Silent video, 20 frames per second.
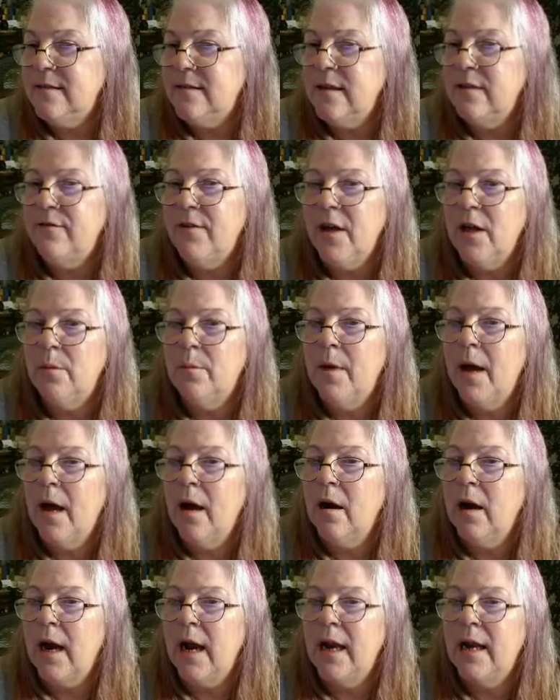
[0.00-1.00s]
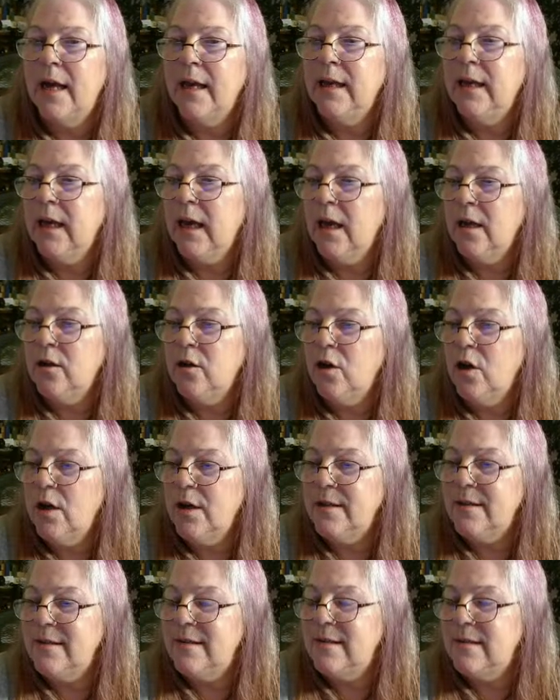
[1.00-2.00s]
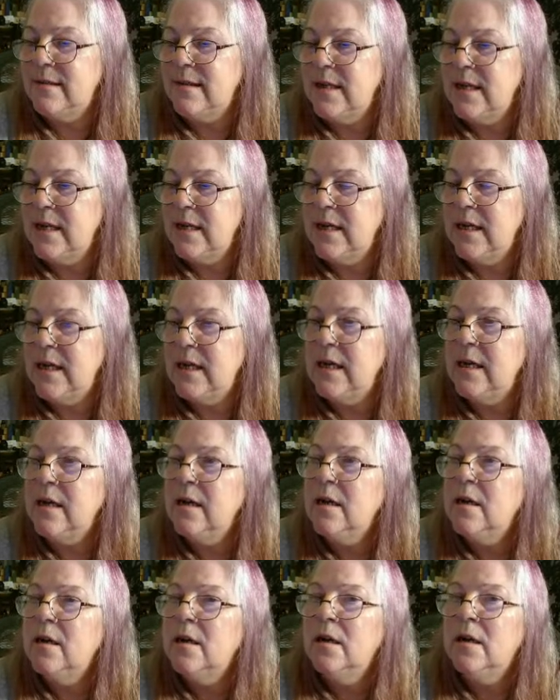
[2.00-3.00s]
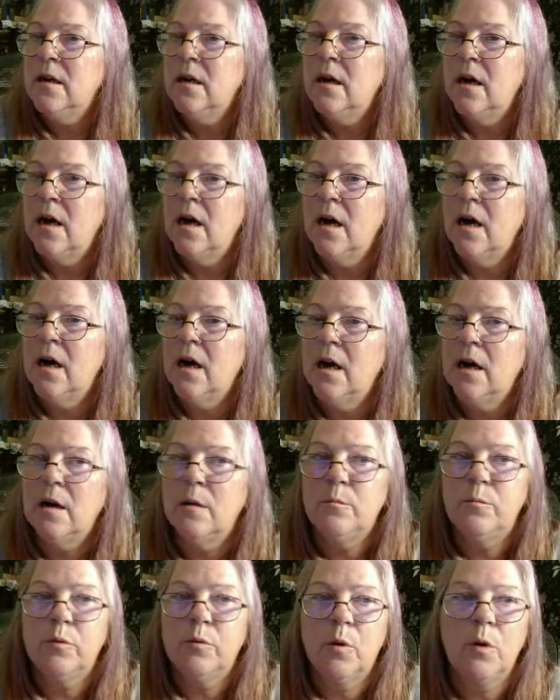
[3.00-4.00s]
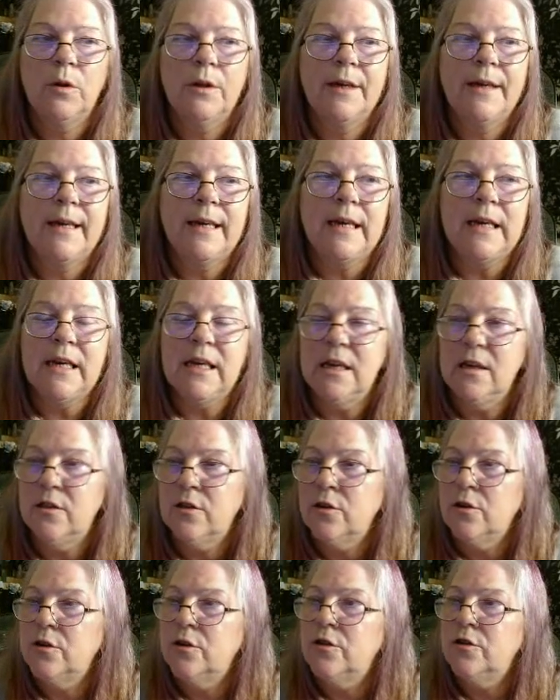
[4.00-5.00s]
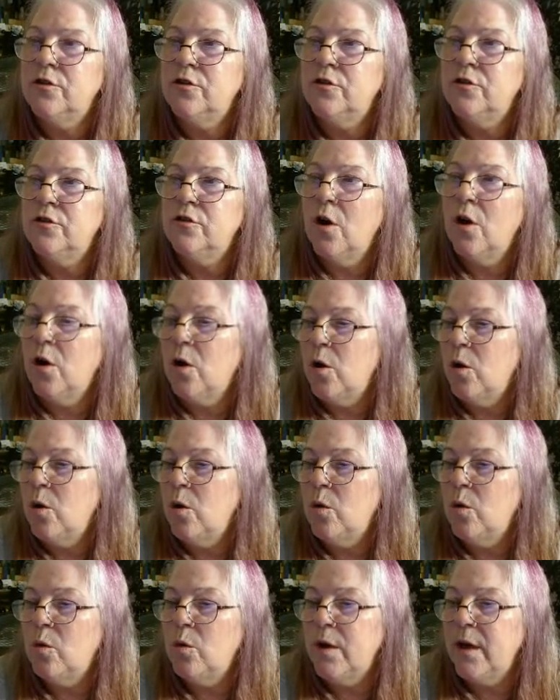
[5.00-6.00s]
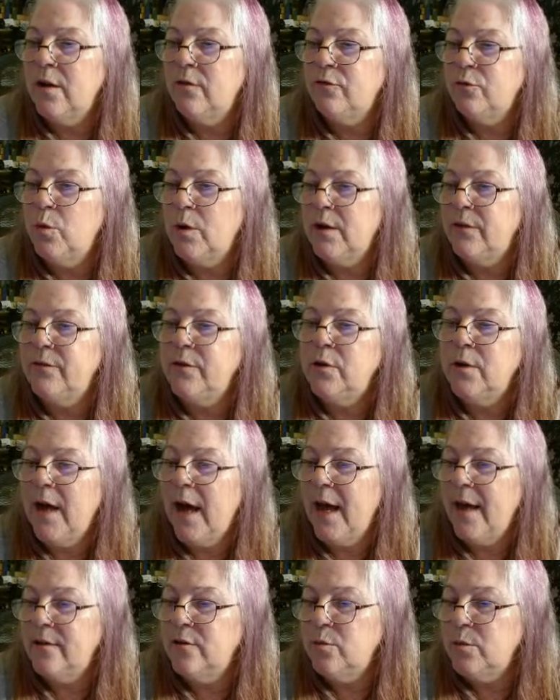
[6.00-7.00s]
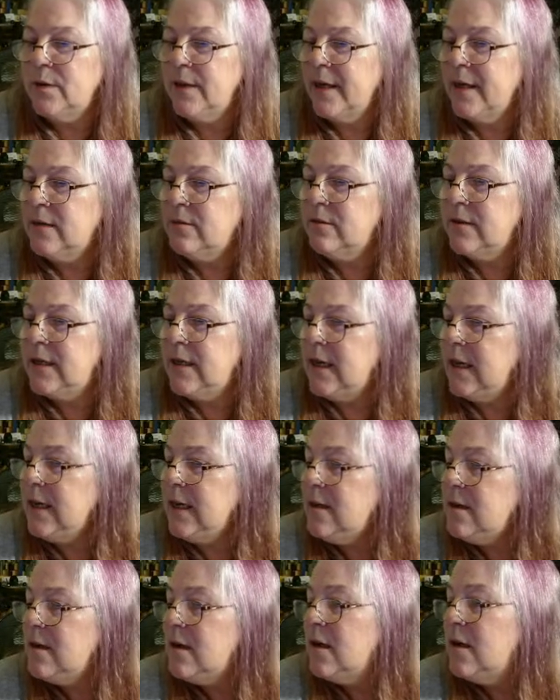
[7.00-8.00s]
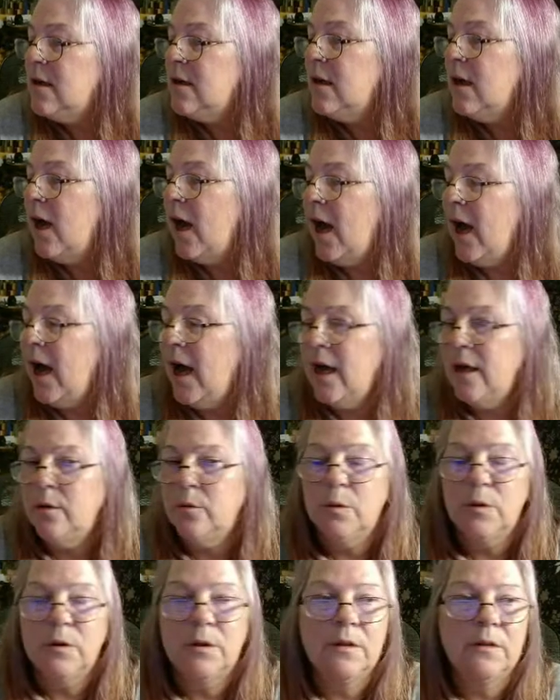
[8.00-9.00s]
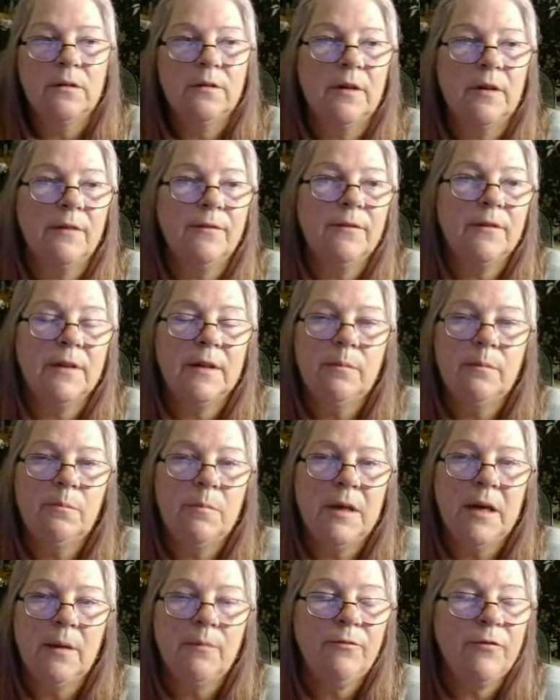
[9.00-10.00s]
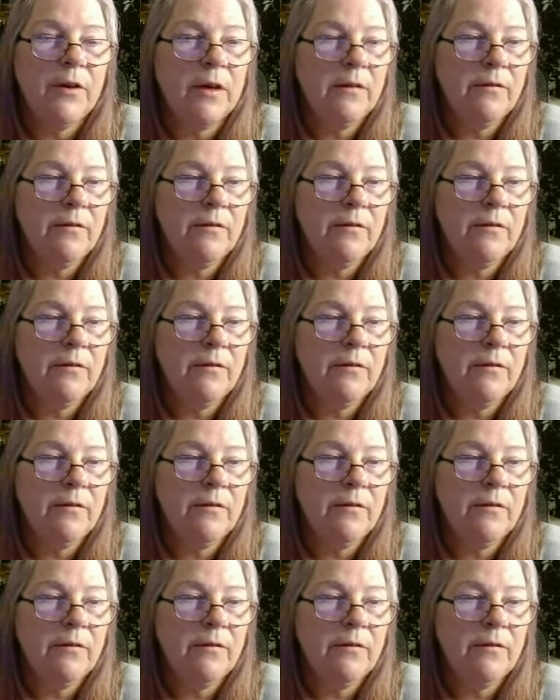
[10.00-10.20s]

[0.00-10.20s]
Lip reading: yeah, so I can't see Velmar, and I cannot see Brolic either. So if one of you guys would like a reading,